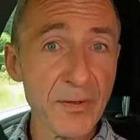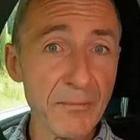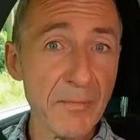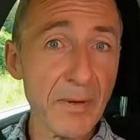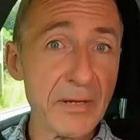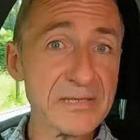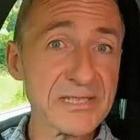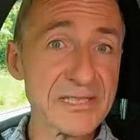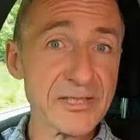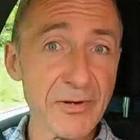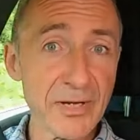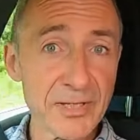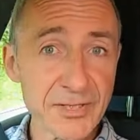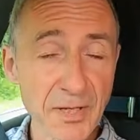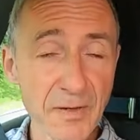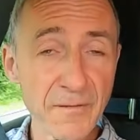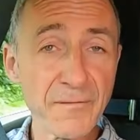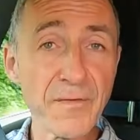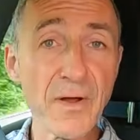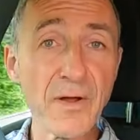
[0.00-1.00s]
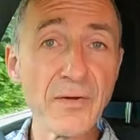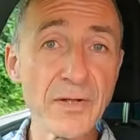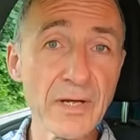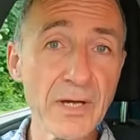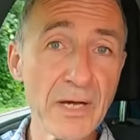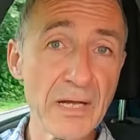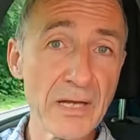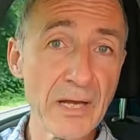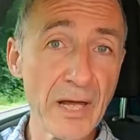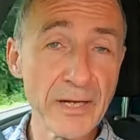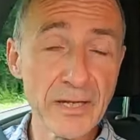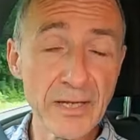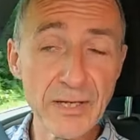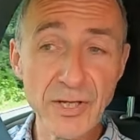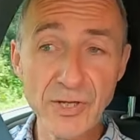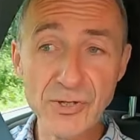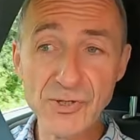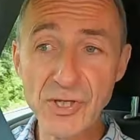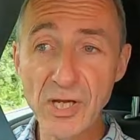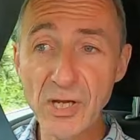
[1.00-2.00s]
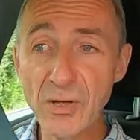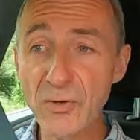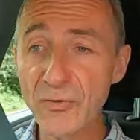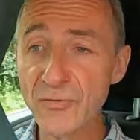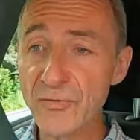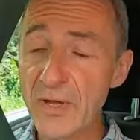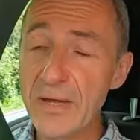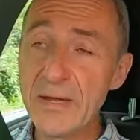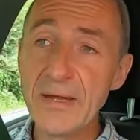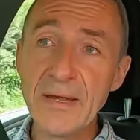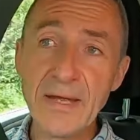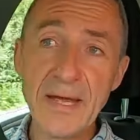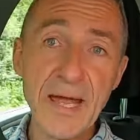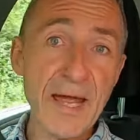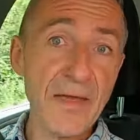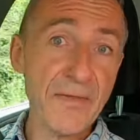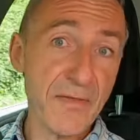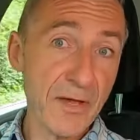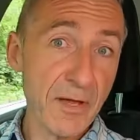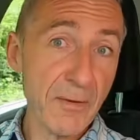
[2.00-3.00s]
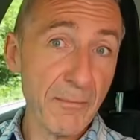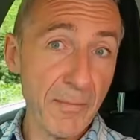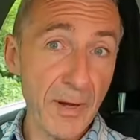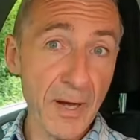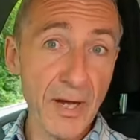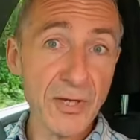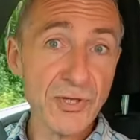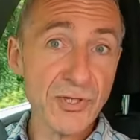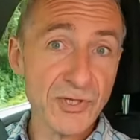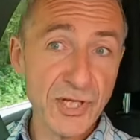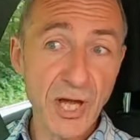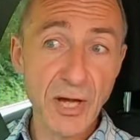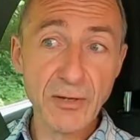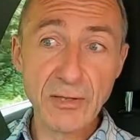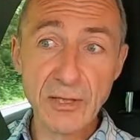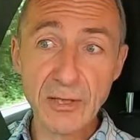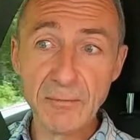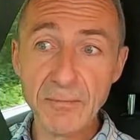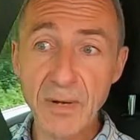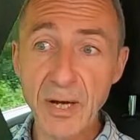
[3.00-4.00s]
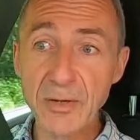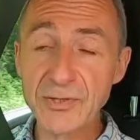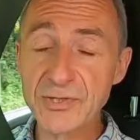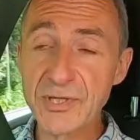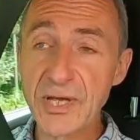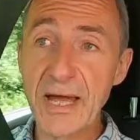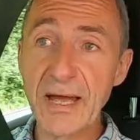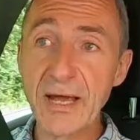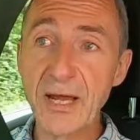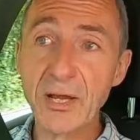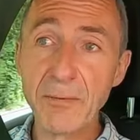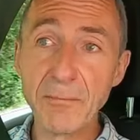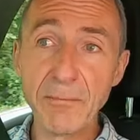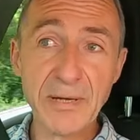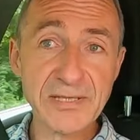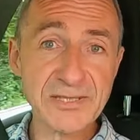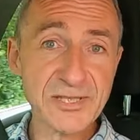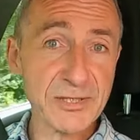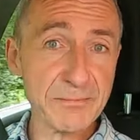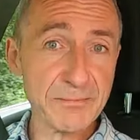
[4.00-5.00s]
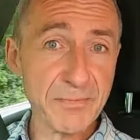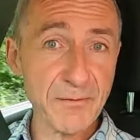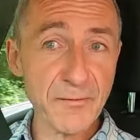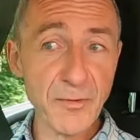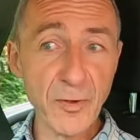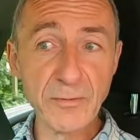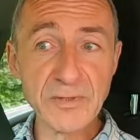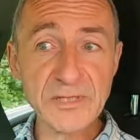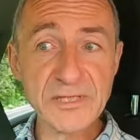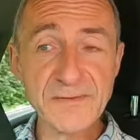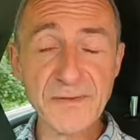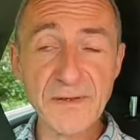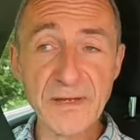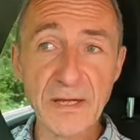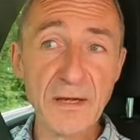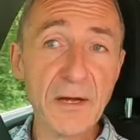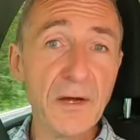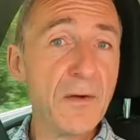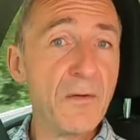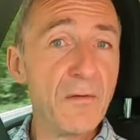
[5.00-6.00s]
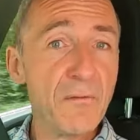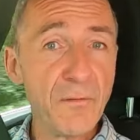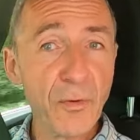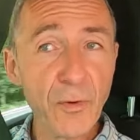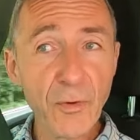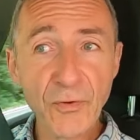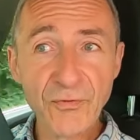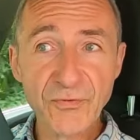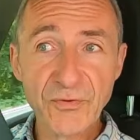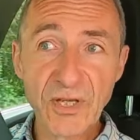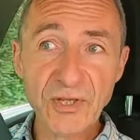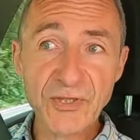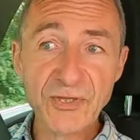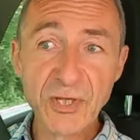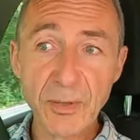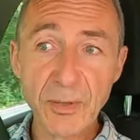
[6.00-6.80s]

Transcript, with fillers: that most Sorento folk are likely to choose. Here the combined total motor and combustion performance figure falls to